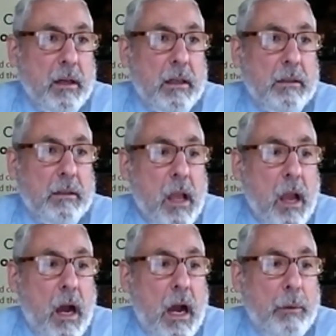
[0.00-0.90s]

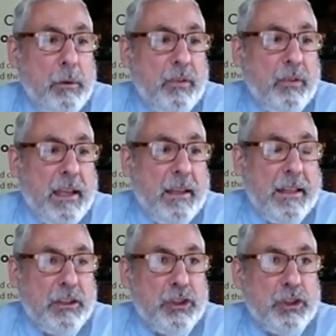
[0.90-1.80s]
I would say
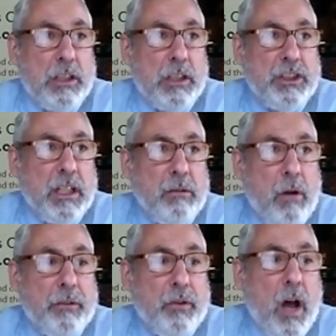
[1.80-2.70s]
that Sharjah and
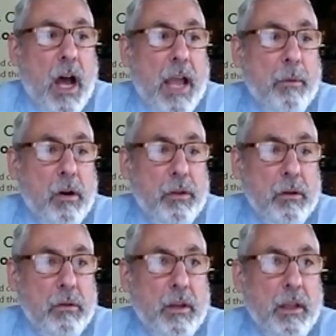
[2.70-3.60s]
Ras Al Khaimah are
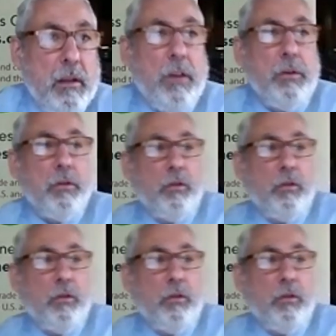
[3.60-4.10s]
the other 2